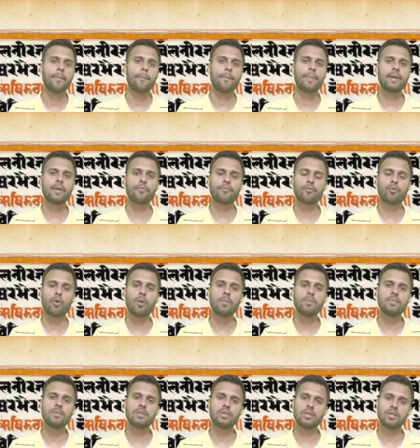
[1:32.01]
but
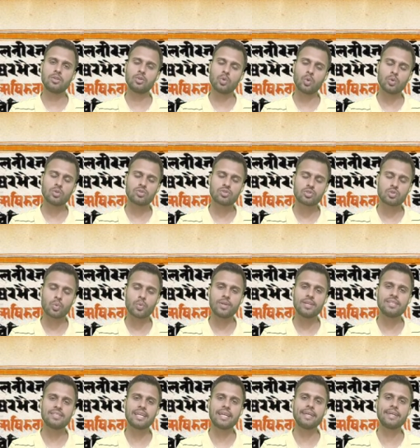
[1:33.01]
from those
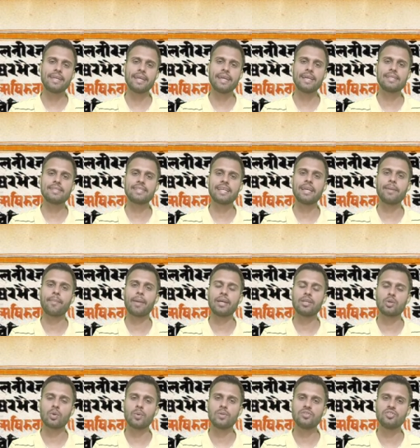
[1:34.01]
stories and tales and
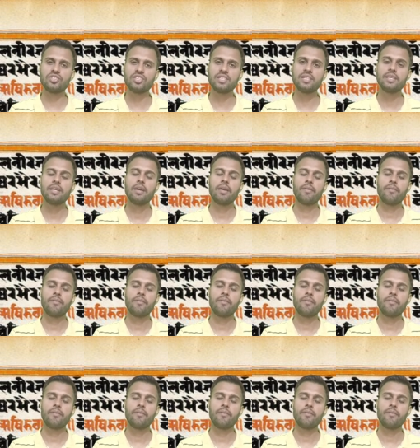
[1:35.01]
mythology,